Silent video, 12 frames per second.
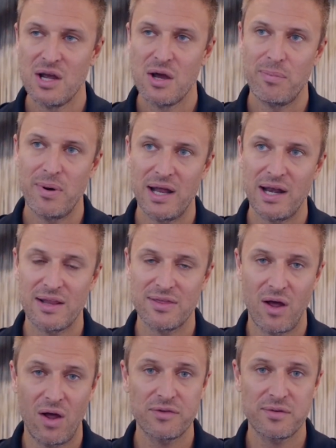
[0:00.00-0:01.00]
But
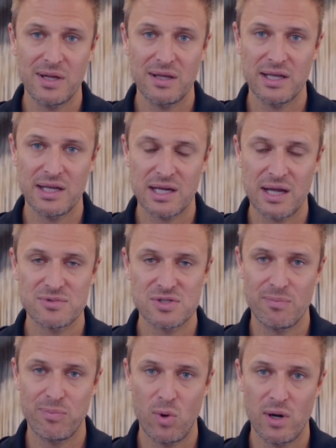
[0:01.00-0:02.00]
ultimately, it comes to a
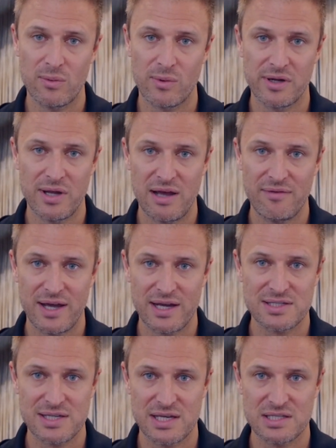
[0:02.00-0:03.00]
point where you have
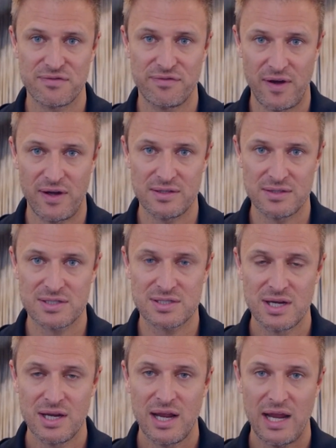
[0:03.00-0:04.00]
excess funds
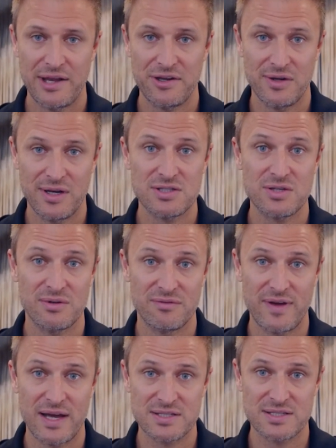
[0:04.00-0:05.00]
and you need to
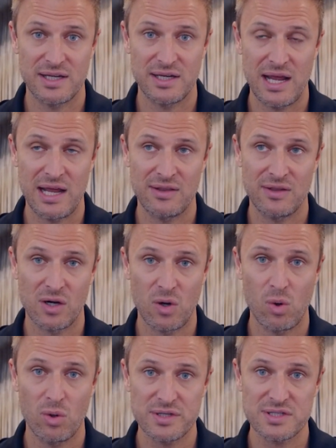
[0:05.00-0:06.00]
invest it. And the
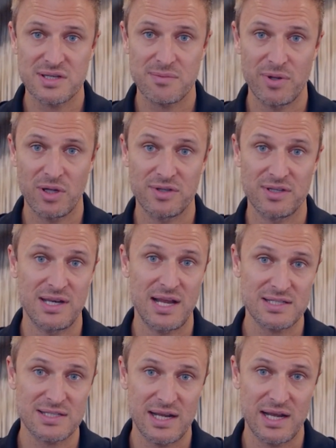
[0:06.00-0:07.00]
goal is to build a
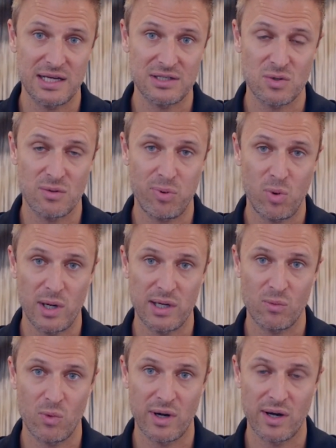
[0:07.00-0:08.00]
nest egg to a
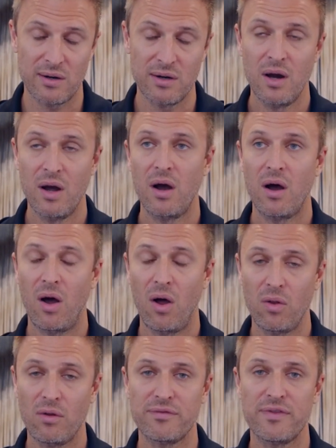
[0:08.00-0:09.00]
point where
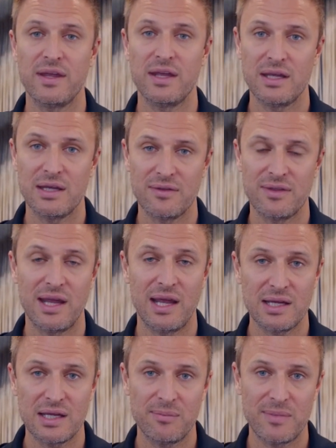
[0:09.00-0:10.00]
all of the
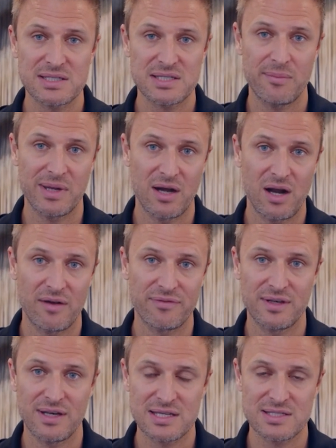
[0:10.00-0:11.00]
income that's coming in off
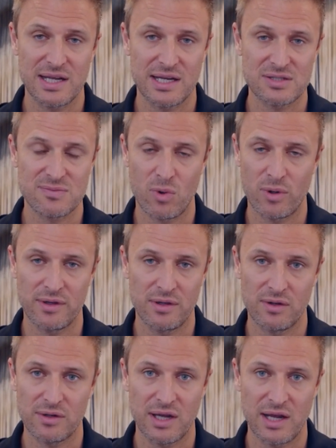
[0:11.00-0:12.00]
the nest egg is more than
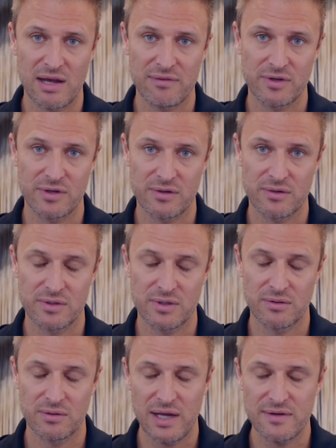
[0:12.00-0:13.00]
looking after
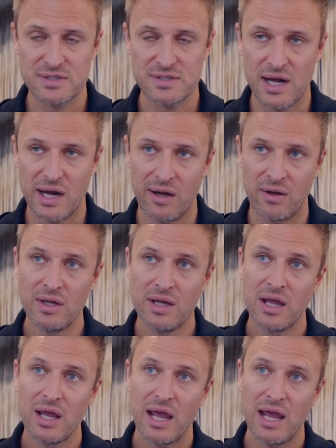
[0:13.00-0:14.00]
your lifestyle.
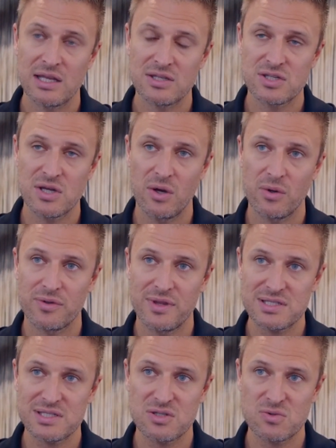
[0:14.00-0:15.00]
And so
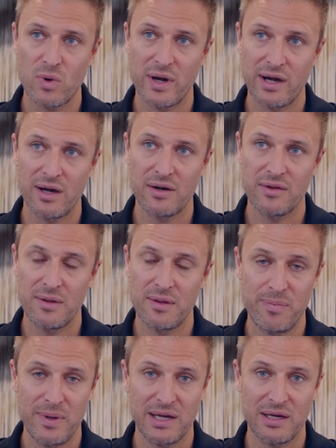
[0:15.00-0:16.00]
this is where the
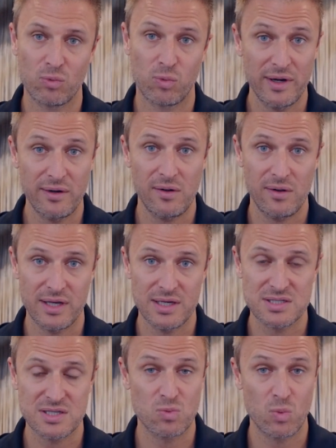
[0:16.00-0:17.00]
big riddle
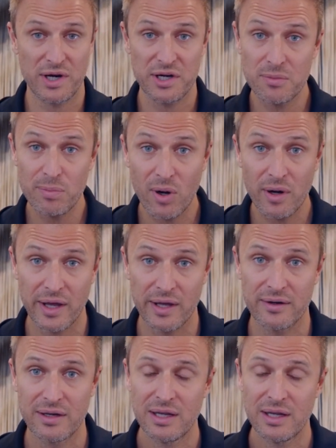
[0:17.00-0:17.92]
is where do you put it?